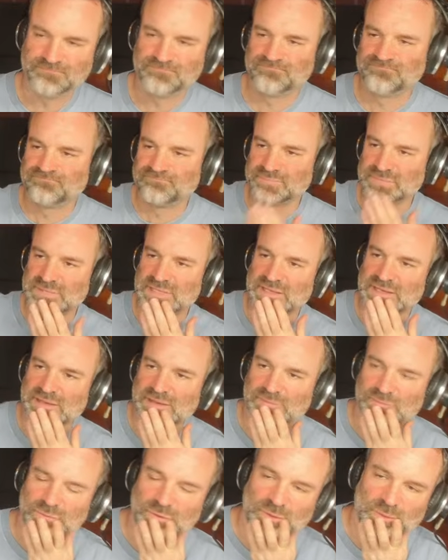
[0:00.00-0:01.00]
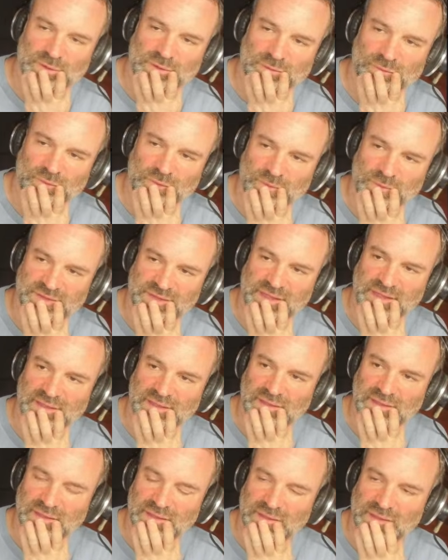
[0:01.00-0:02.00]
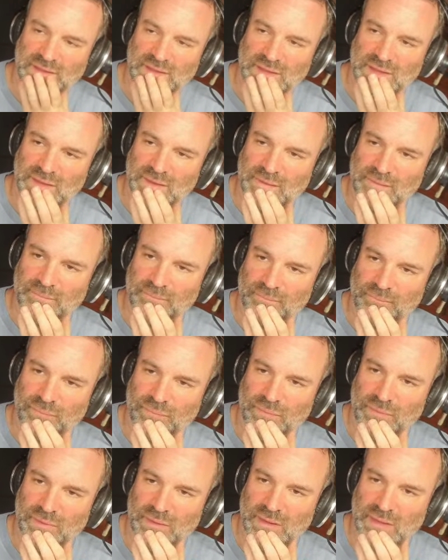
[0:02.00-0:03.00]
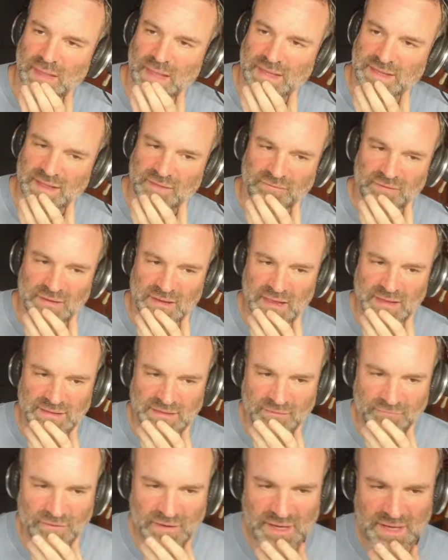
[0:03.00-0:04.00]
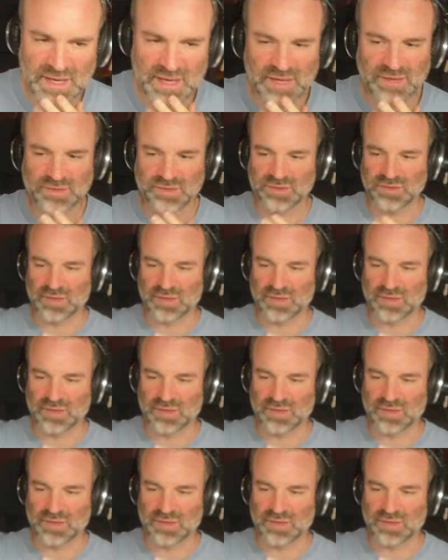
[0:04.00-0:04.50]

Yeah. What am I saying? It definitely needs